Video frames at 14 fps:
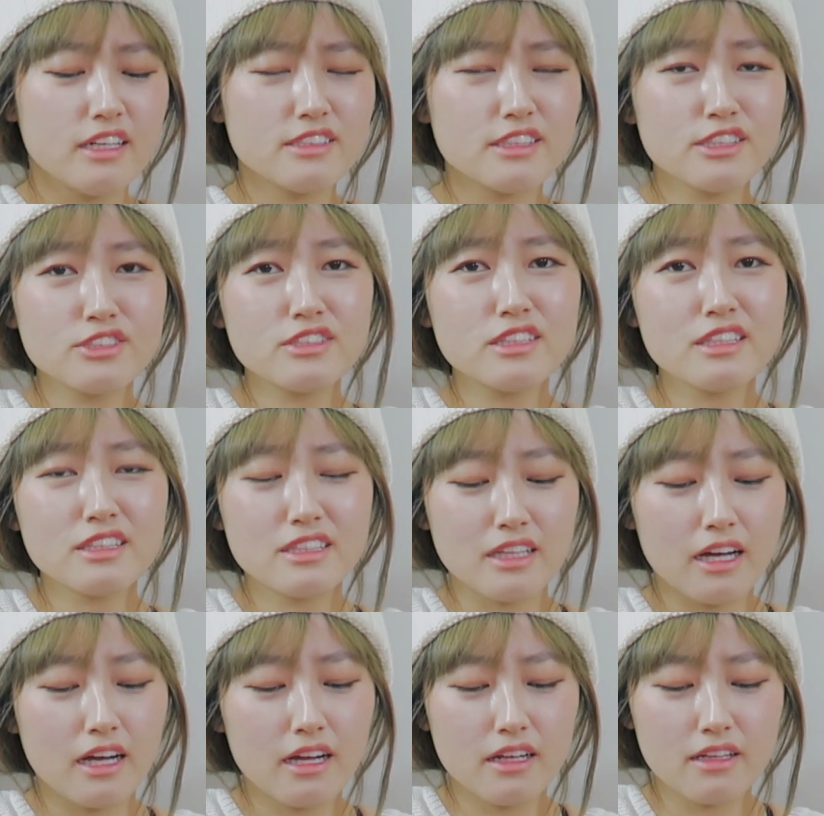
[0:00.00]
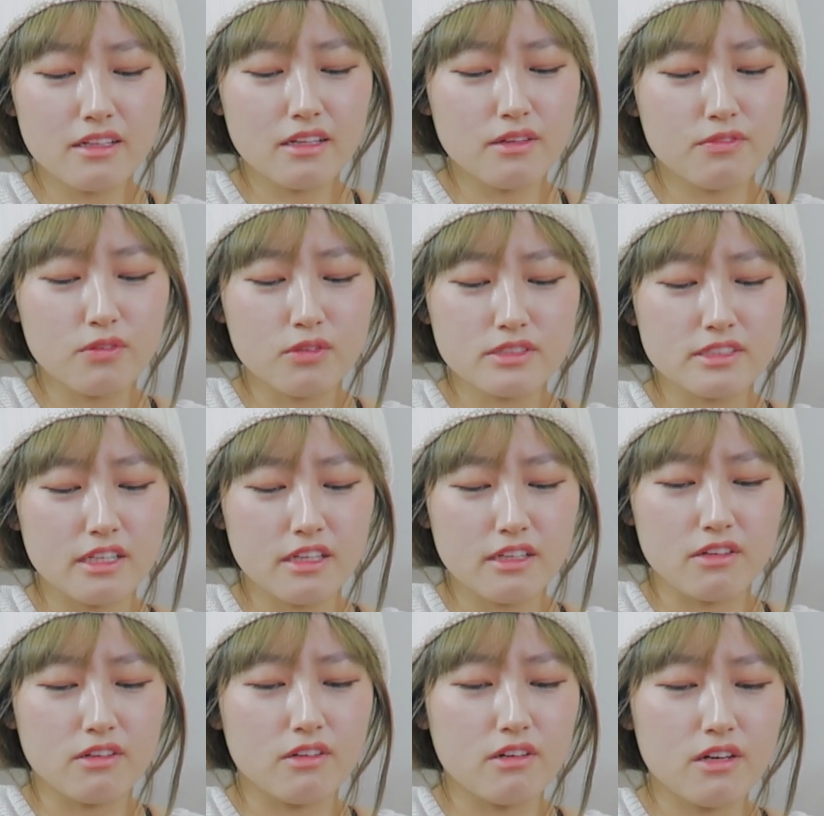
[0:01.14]
It's actually not for
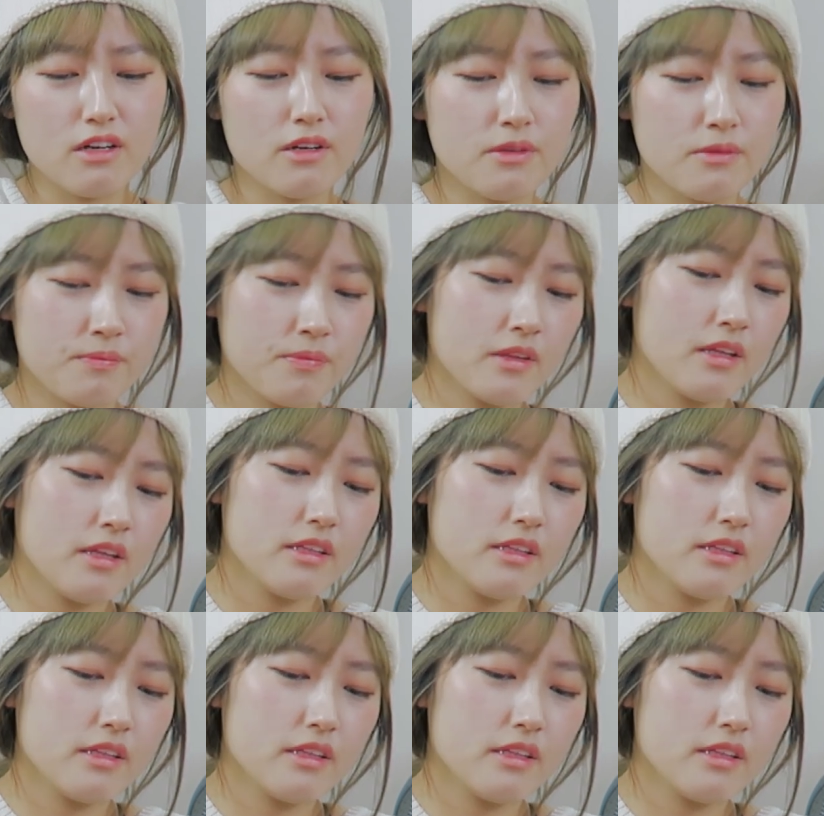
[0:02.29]
sale.